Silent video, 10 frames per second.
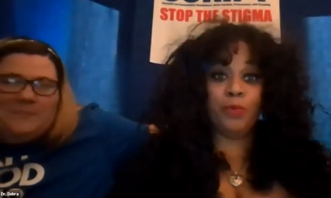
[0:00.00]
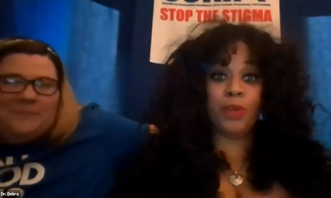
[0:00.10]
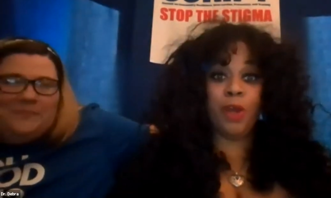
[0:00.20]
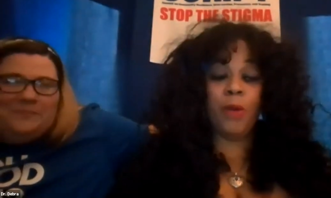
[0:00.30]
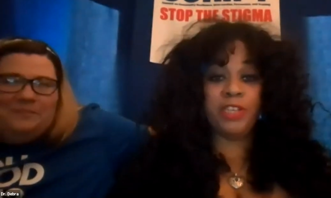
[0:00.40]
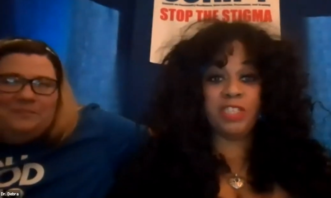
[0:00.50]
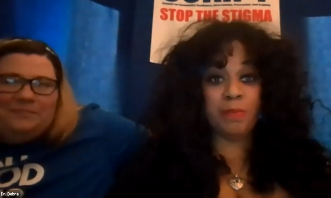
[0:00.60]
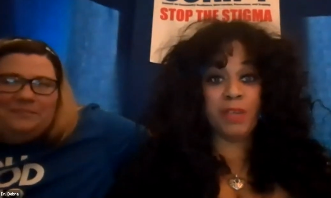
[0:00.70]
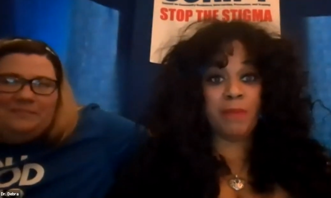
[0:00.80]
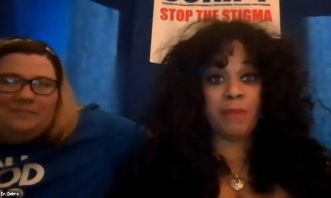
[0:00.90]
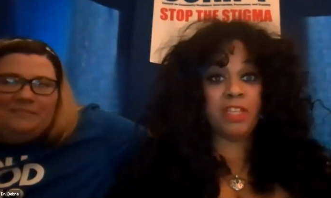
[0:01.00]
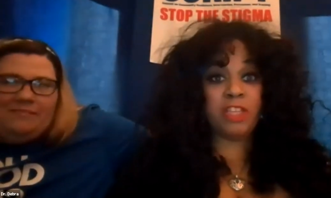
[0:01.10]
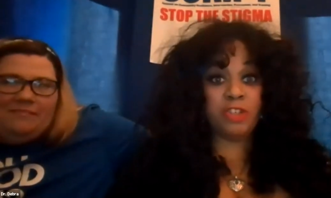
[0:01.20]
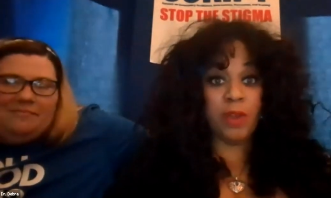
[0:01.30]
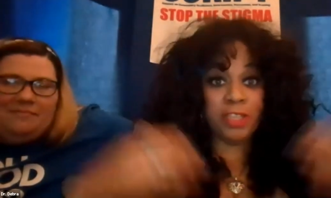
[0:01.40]
Speaker 1: we all went to Mammoth and
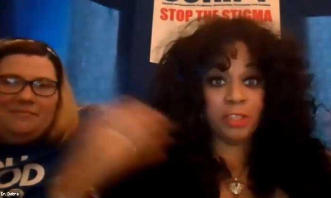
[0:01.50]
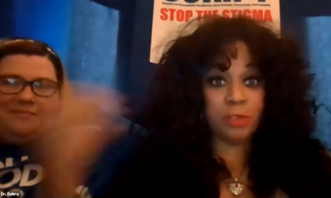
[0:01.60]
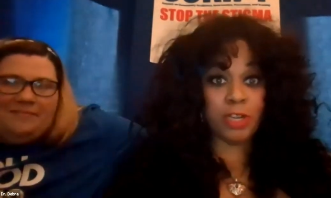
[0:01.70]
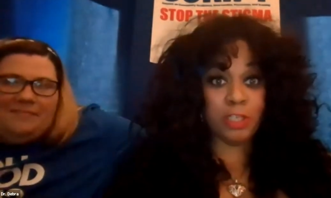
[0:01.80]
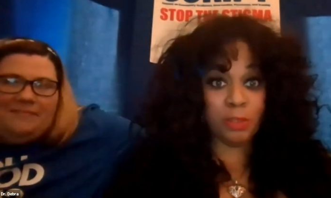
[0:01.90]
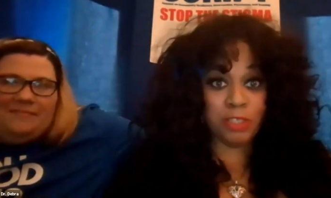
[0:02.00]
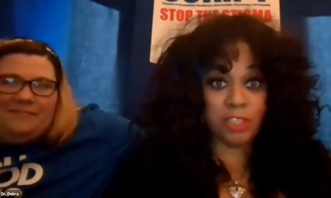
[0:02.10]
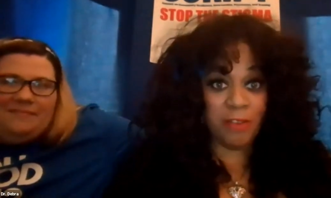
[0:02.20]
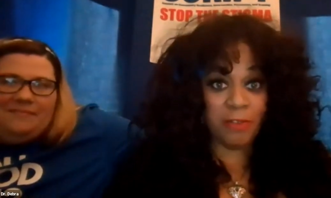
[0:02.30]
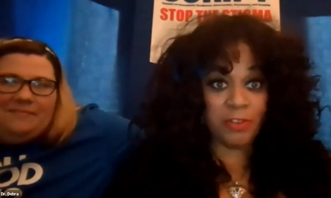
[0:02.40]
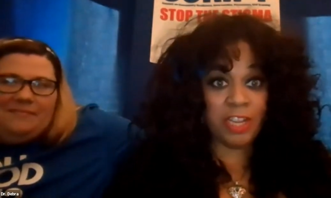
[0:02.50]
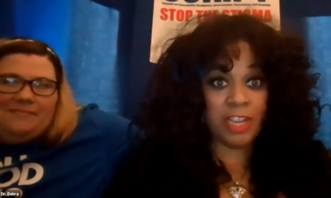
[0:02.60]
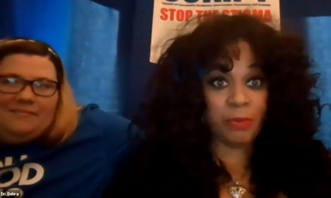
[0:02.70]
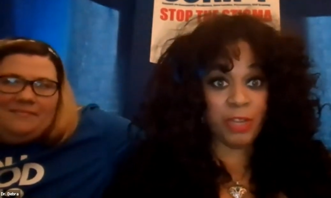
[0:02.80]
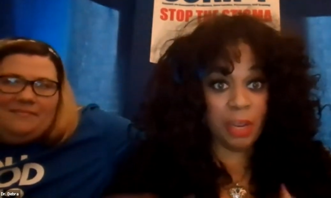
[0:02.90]
tried these recipes every day.
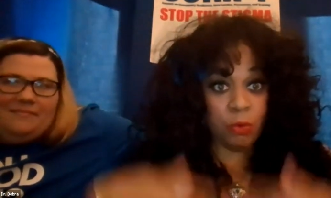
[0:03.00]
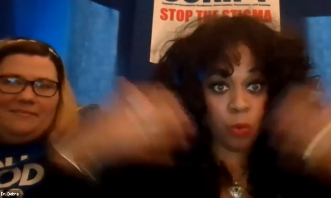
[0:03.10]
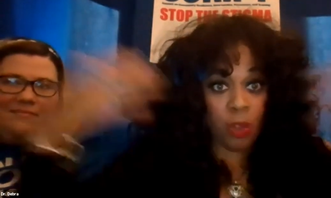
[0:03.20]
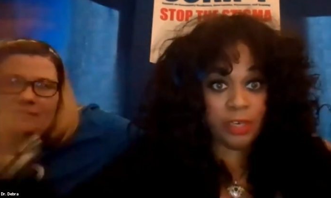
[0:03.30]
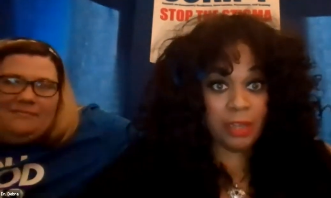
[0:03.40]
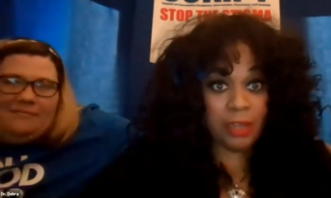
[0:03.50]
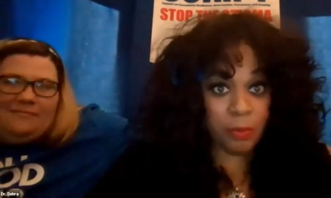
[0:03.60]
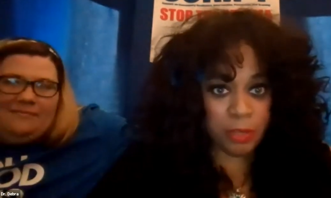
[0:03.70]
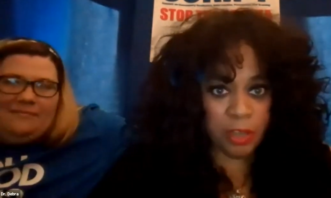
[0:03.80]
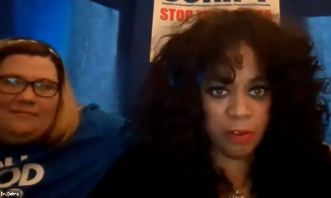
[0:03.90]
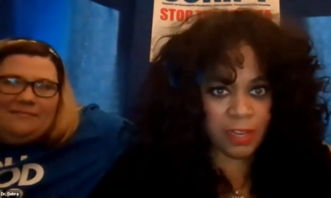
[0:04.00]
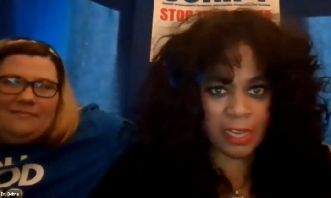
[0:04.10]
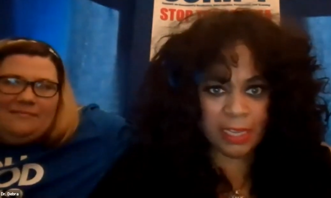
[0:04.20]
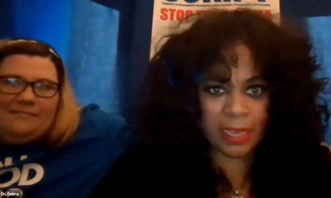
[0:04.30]
We had one. We were there for like